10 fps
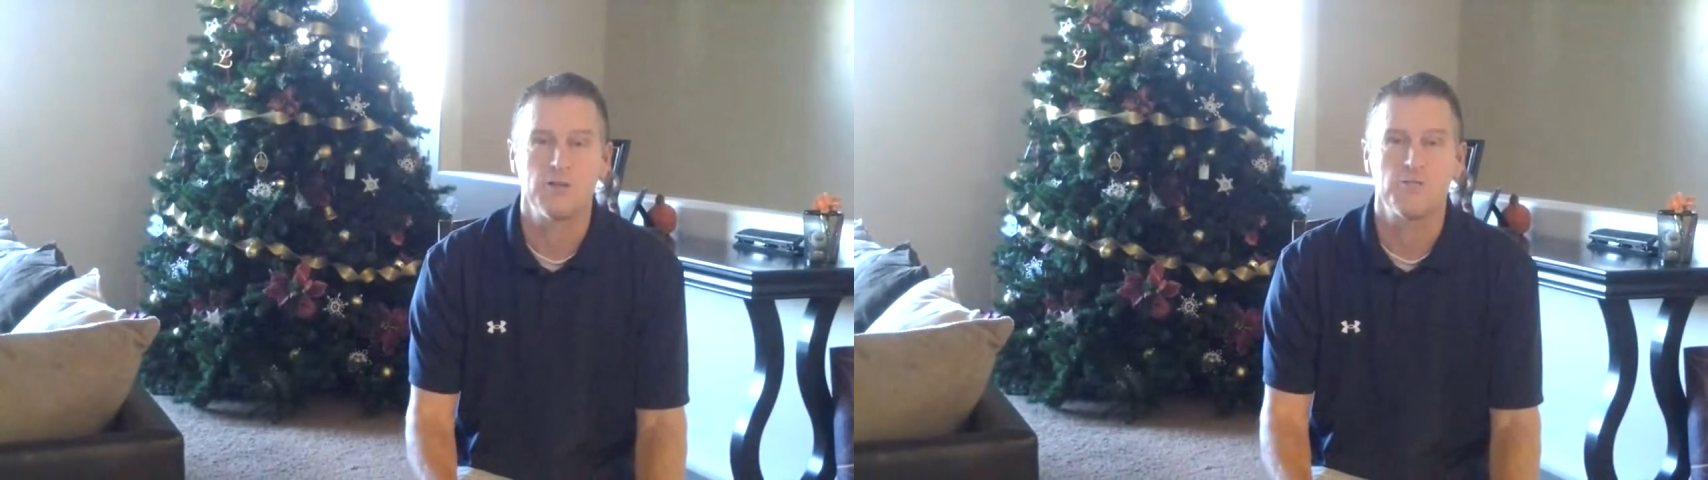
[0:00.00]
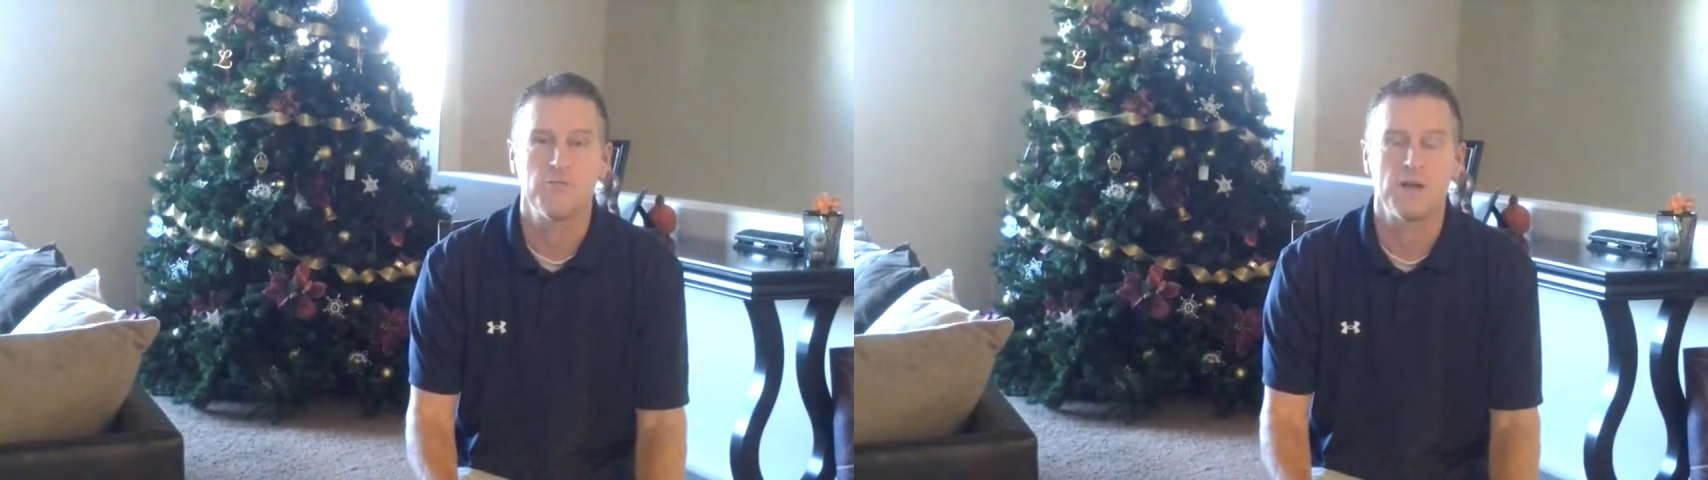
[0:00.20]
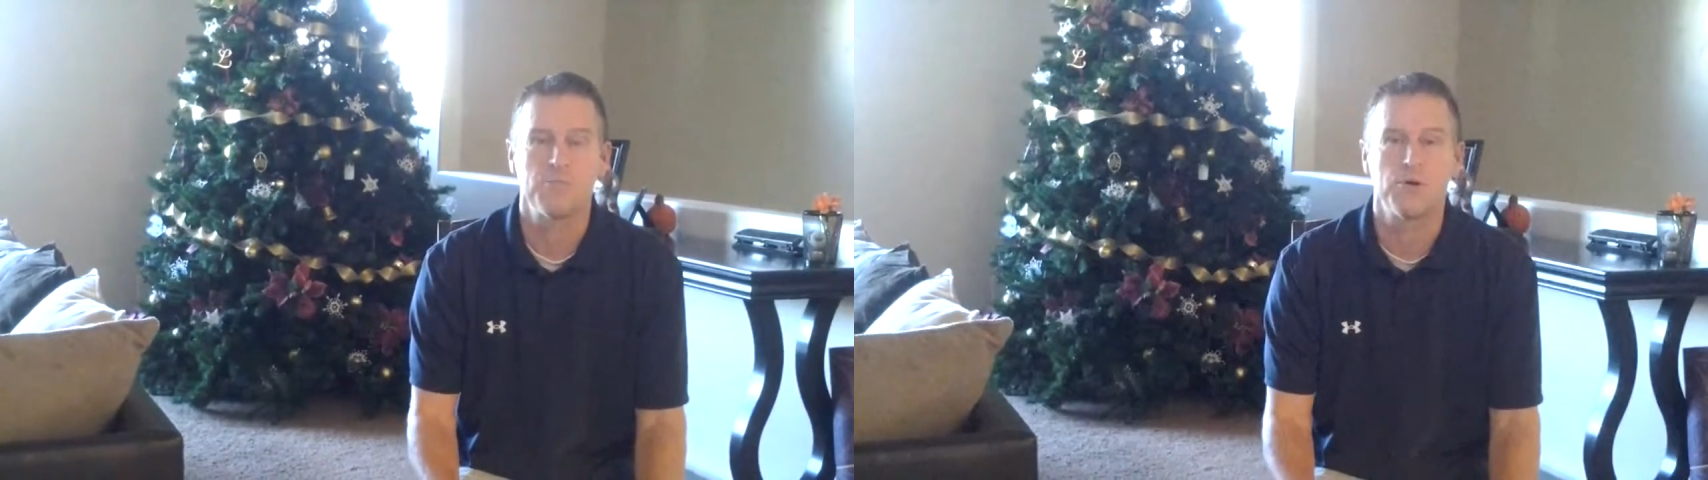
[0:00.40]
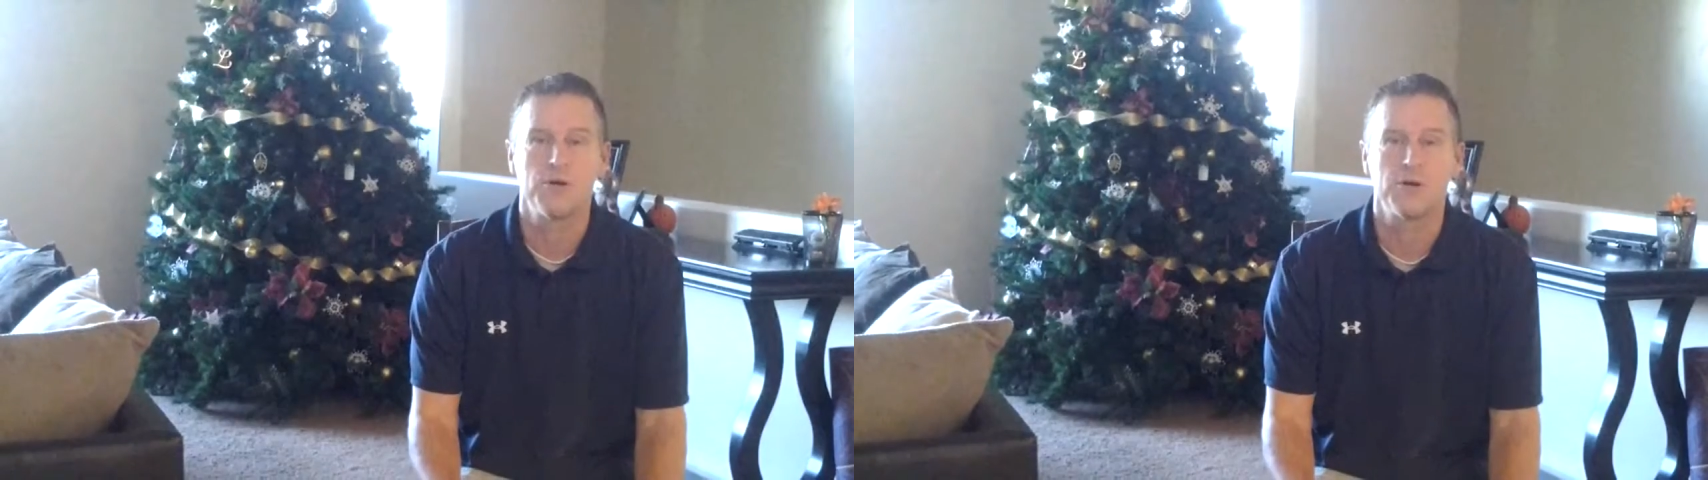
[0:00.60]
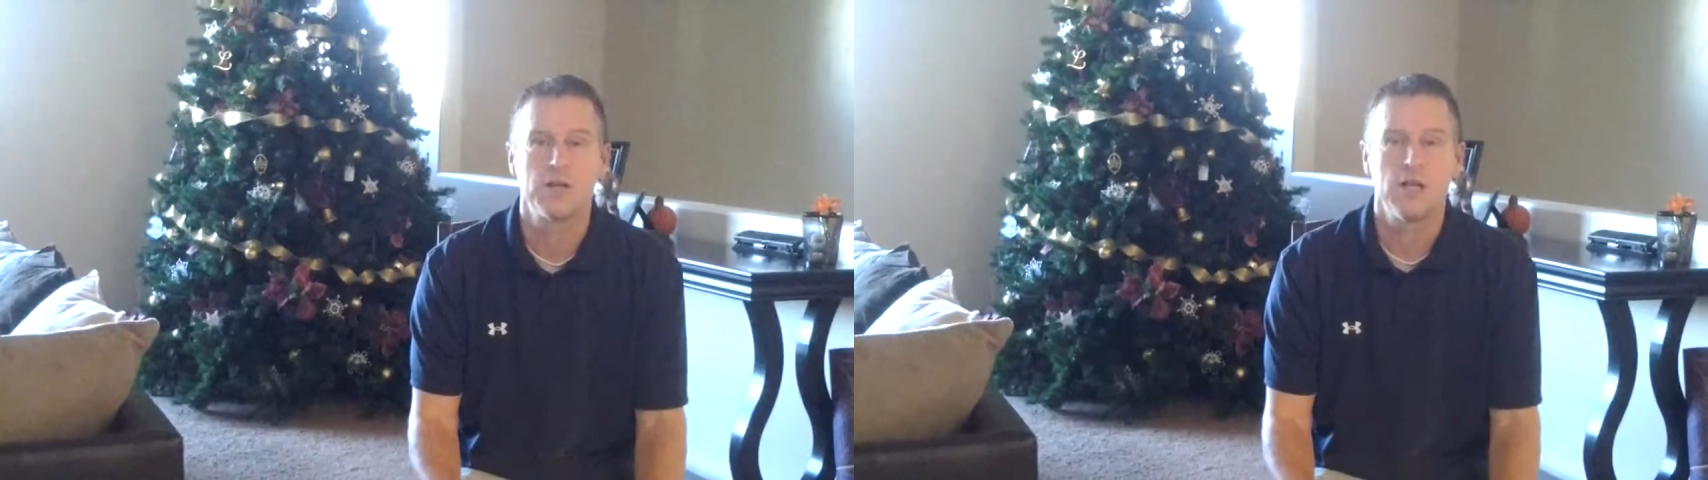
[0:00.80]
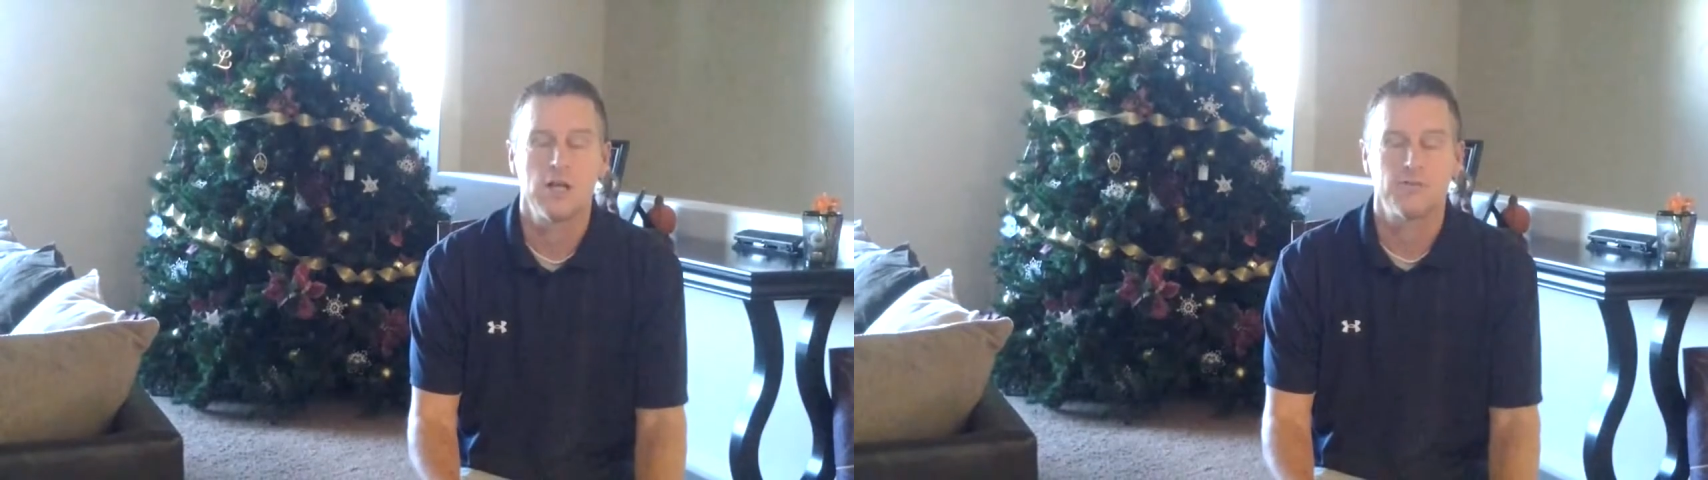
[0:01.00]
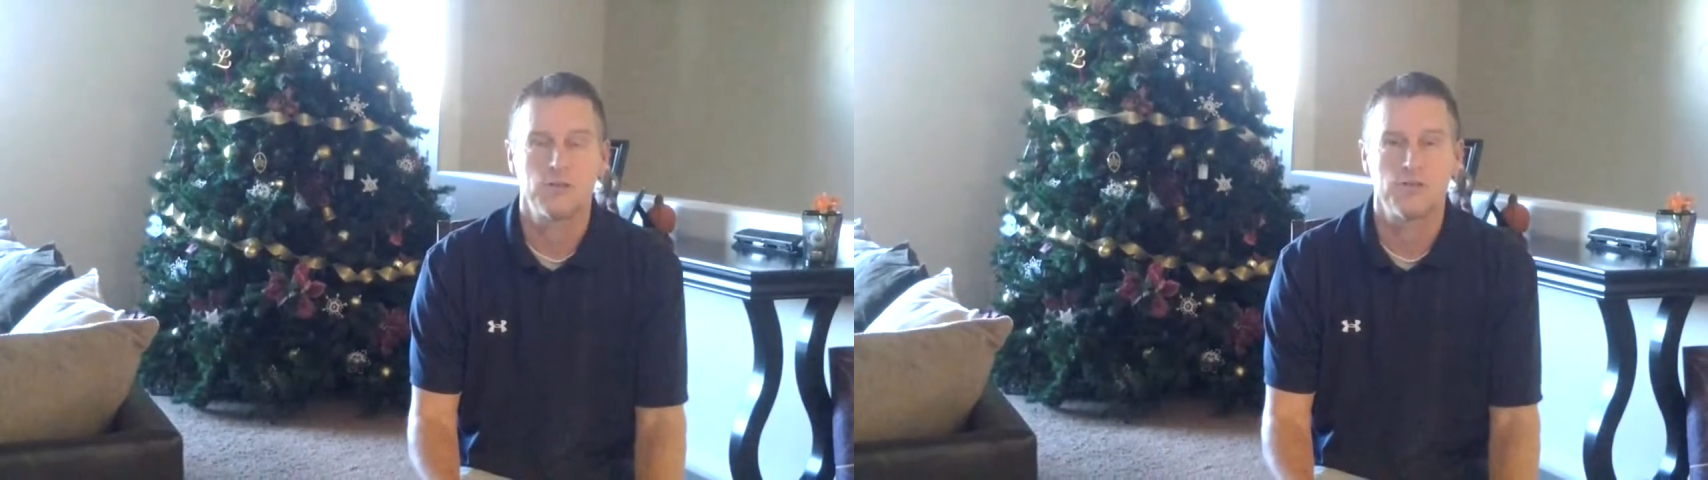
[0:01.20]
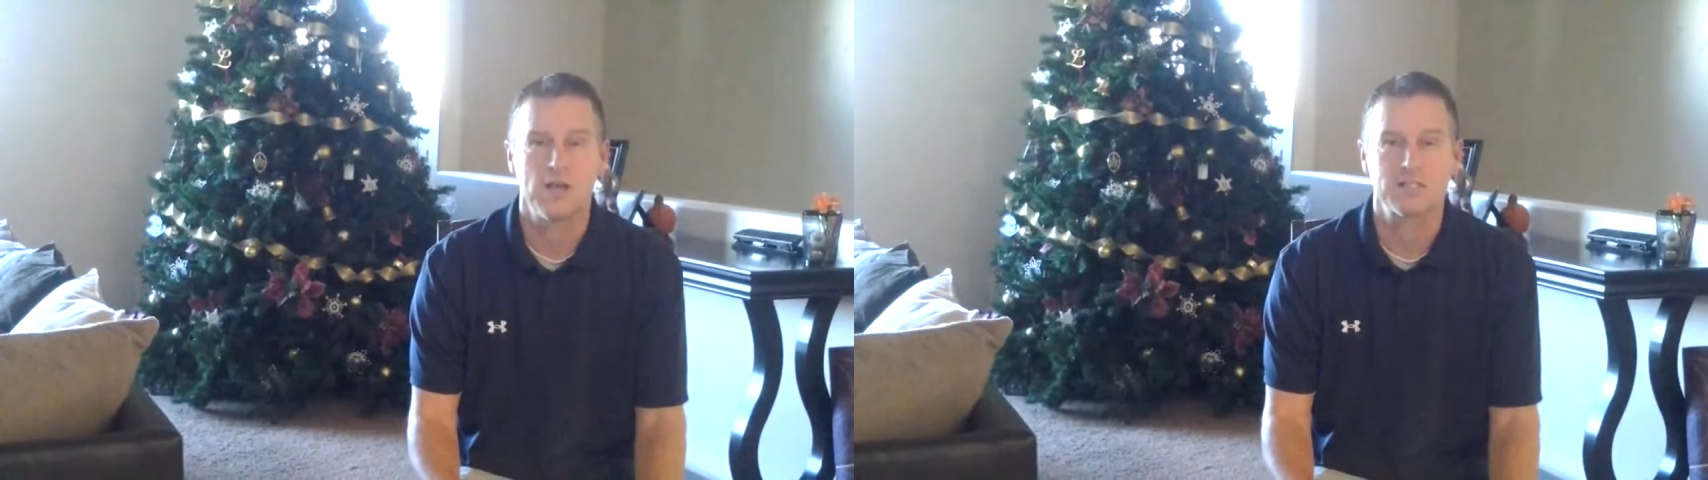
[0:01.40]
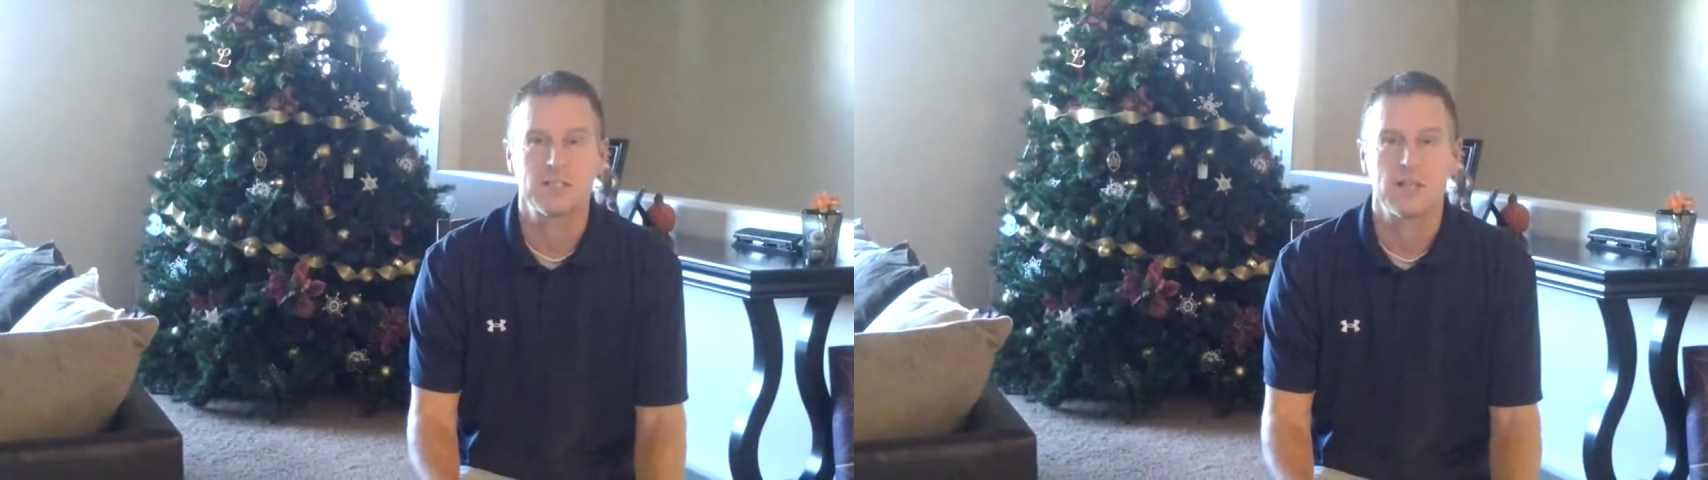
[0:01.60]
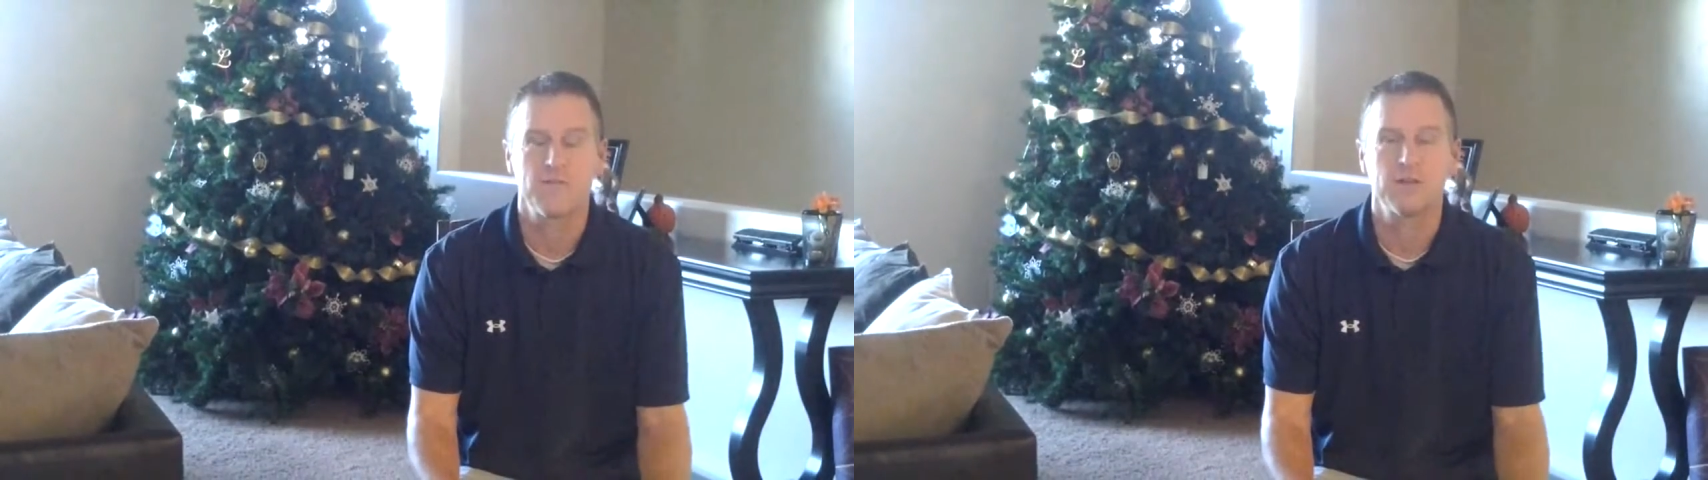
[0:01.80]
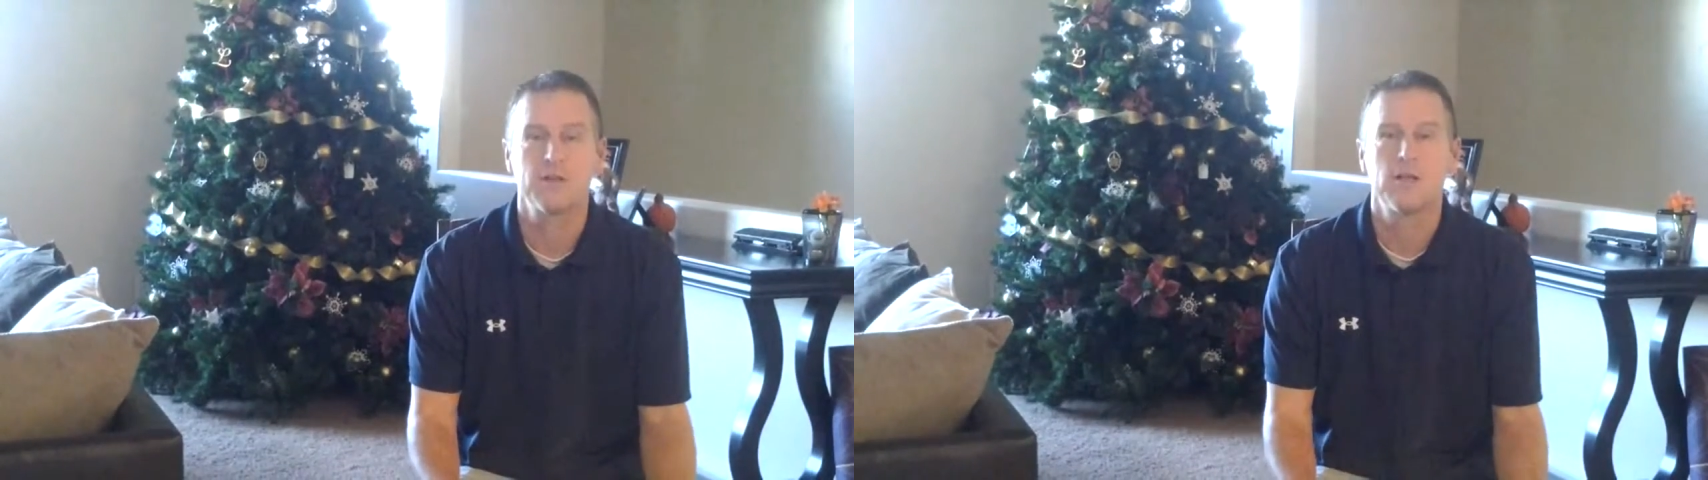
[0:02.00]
November of 2011.